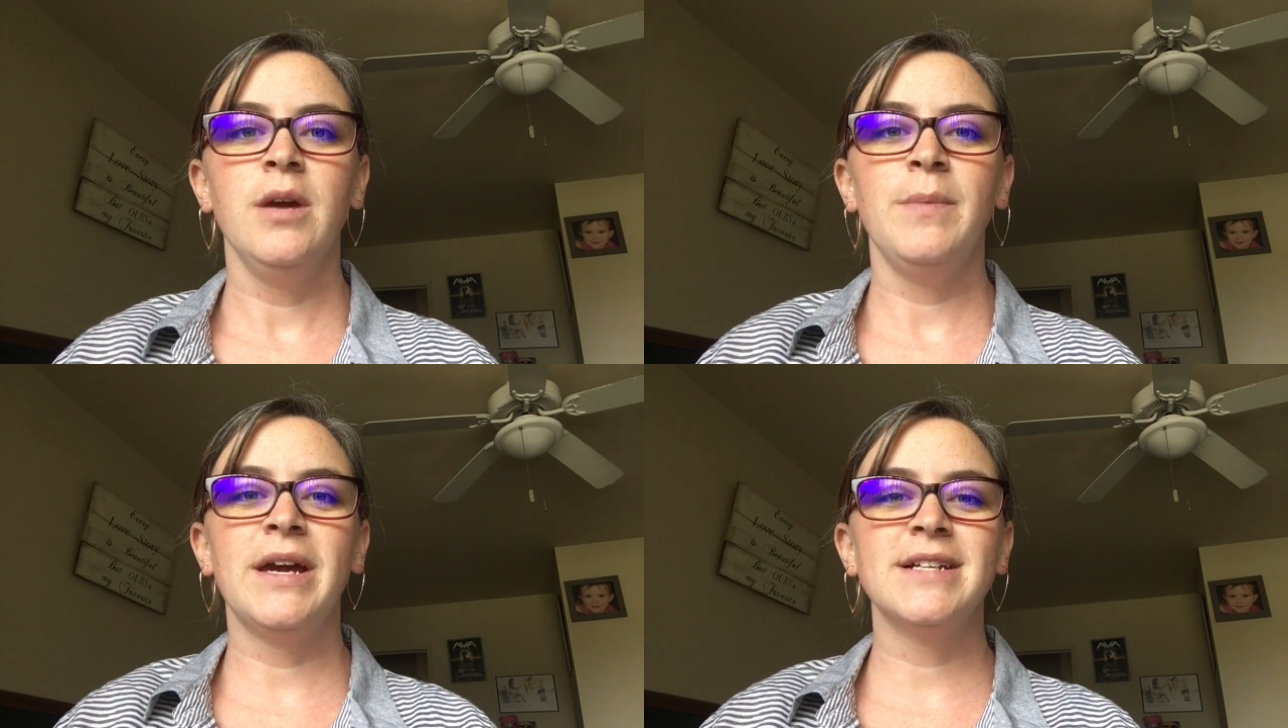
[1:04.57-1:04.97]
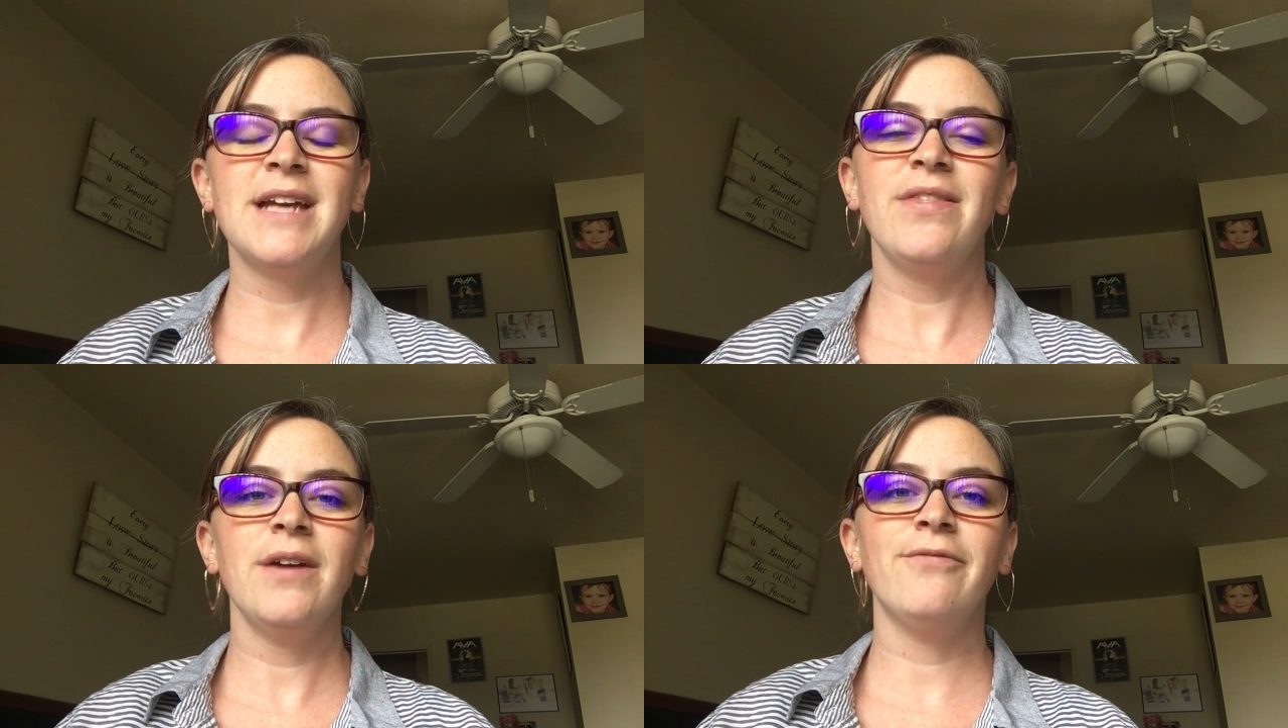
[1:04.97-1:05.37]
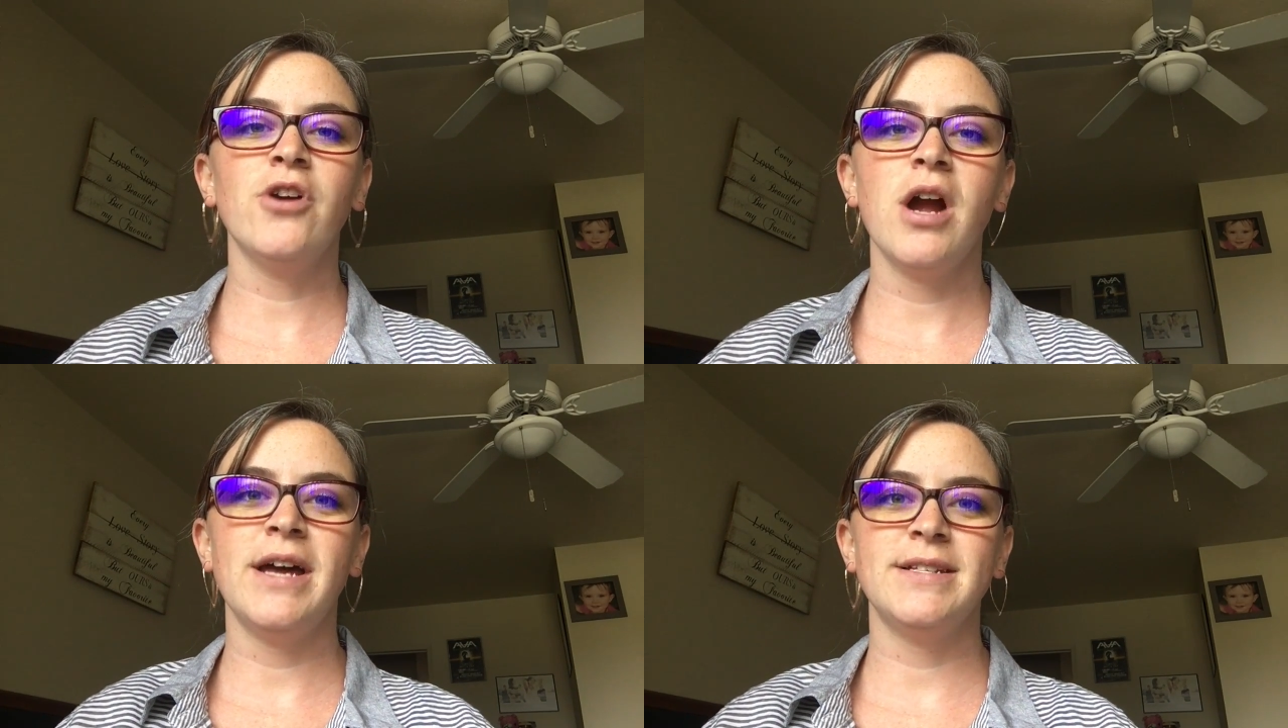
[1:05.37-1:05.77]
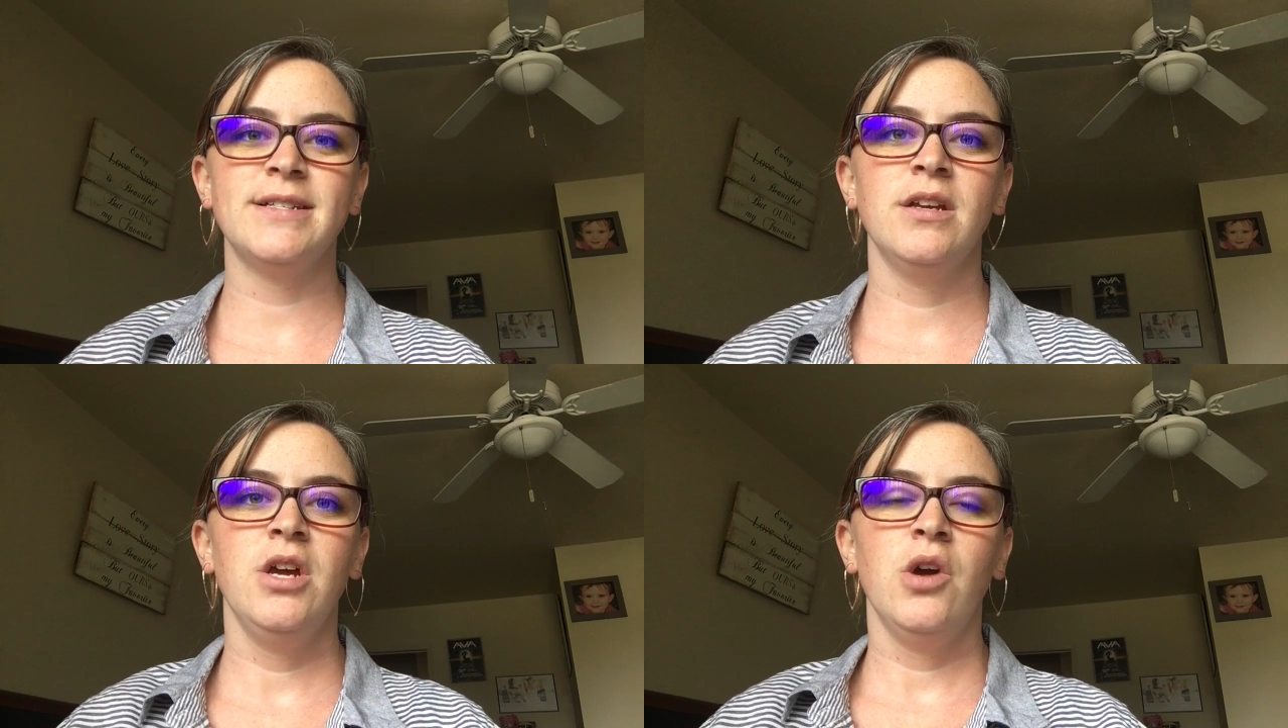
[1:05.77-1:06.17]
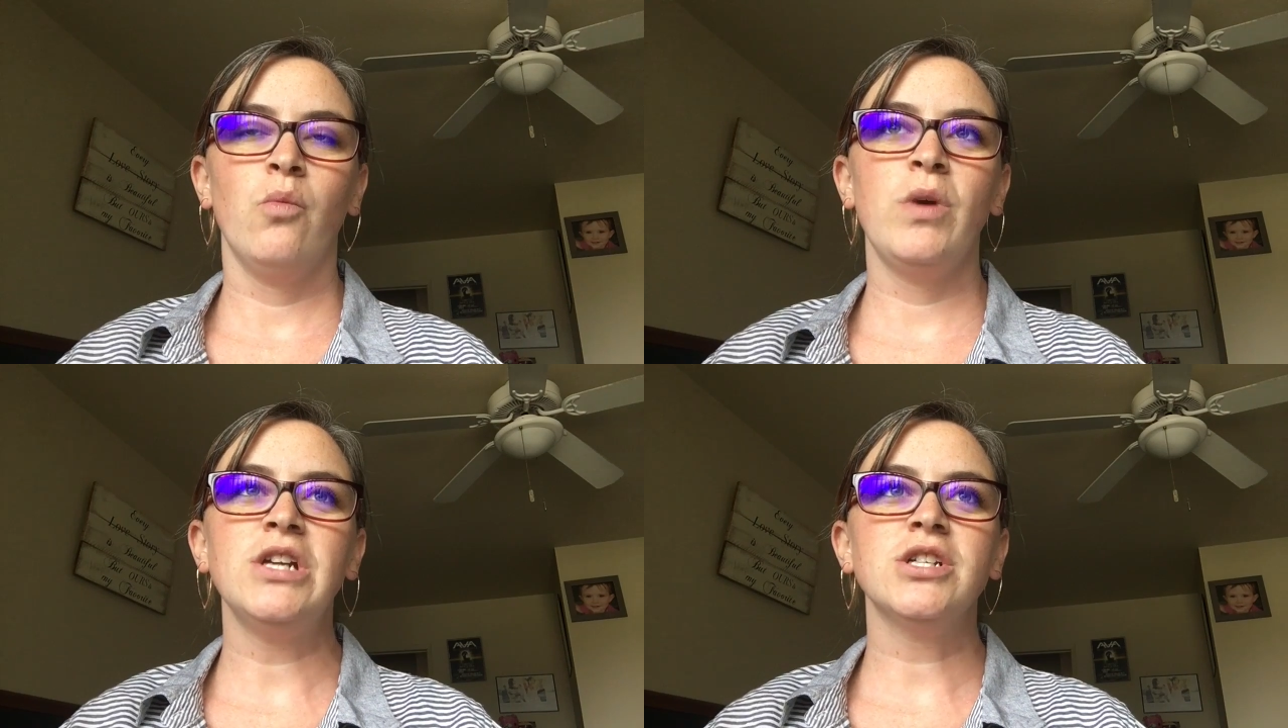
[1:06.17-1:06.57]
Because I think for us,
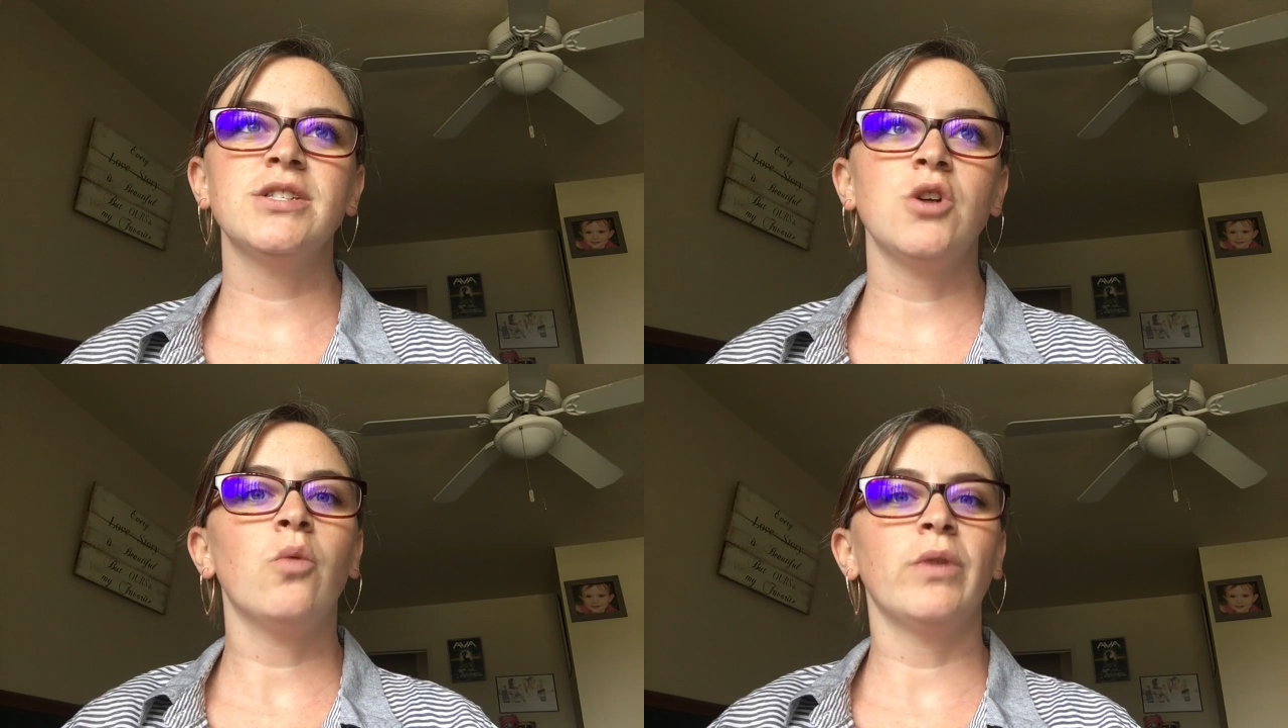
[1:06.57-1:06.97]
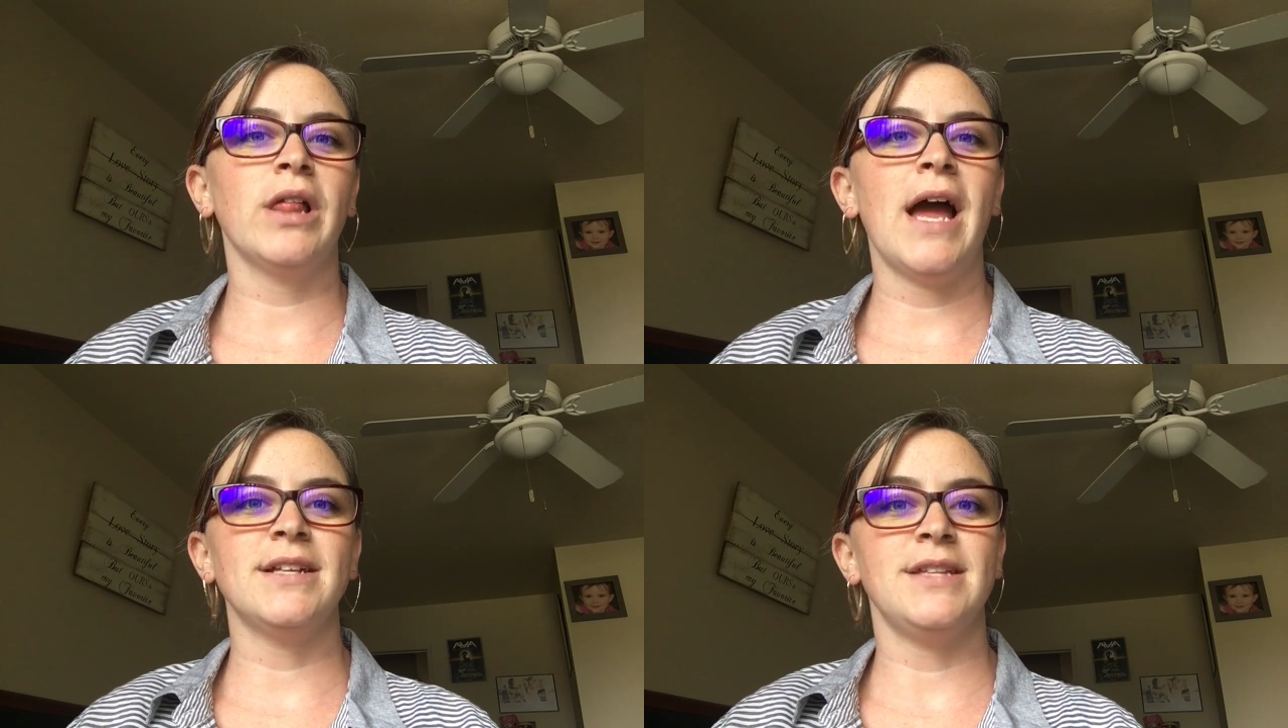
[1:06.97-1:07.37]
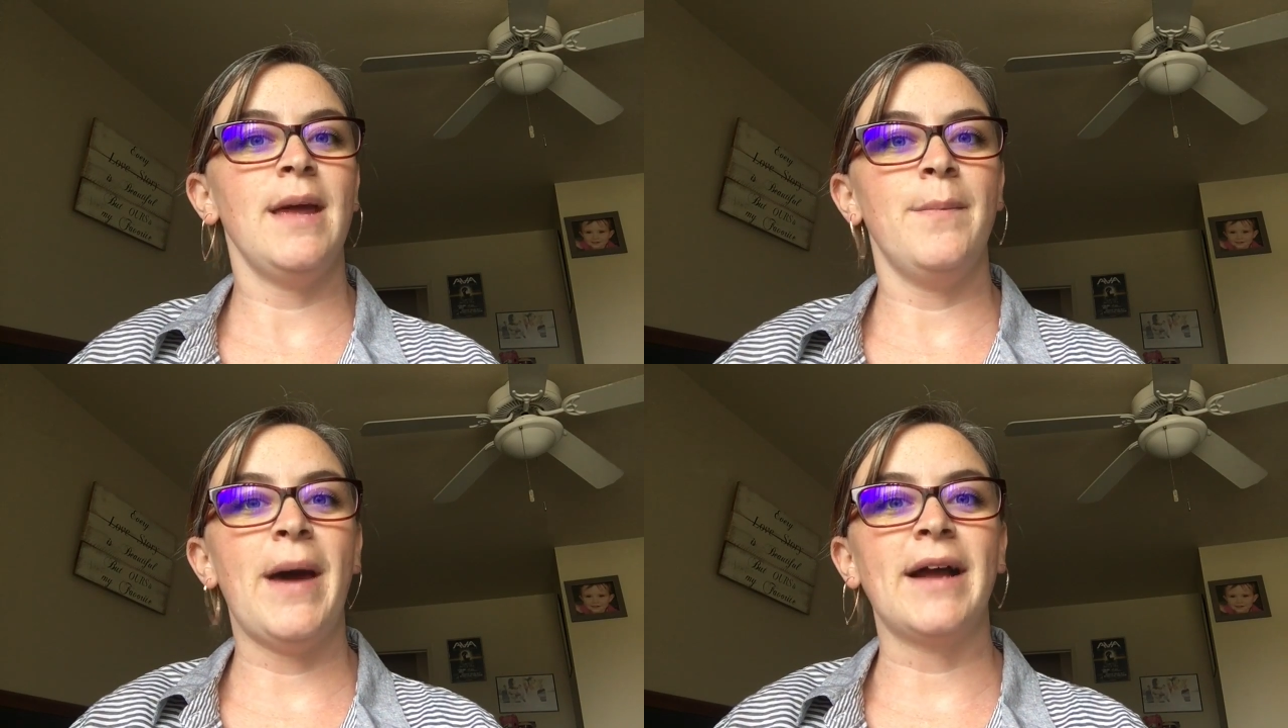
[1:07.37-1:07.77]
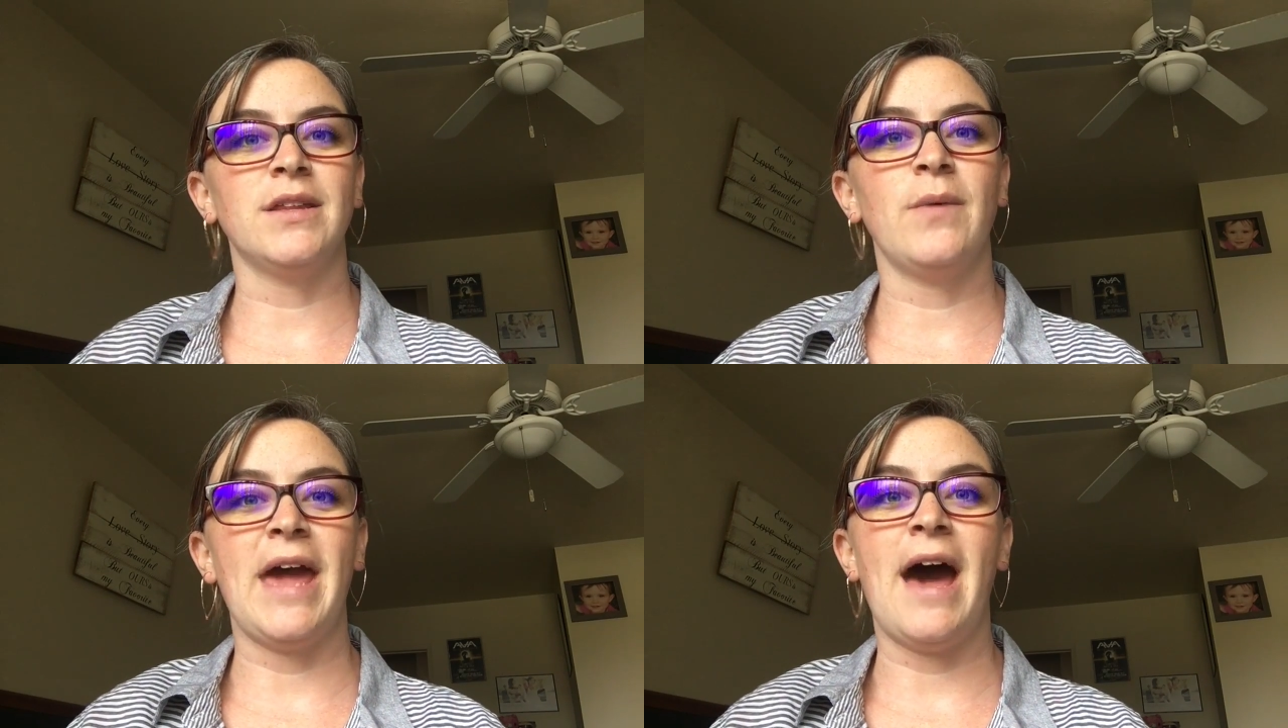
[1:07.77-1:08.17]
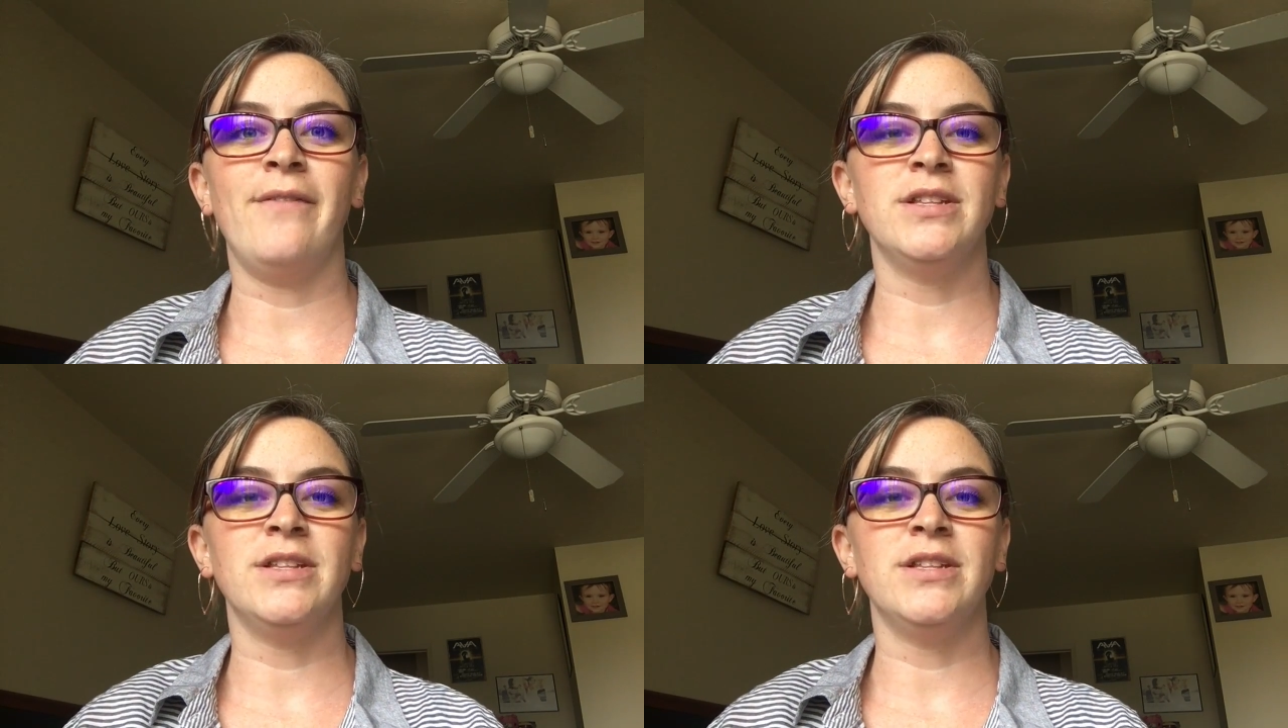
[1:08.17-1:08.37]
we just don't realize the impact that we have.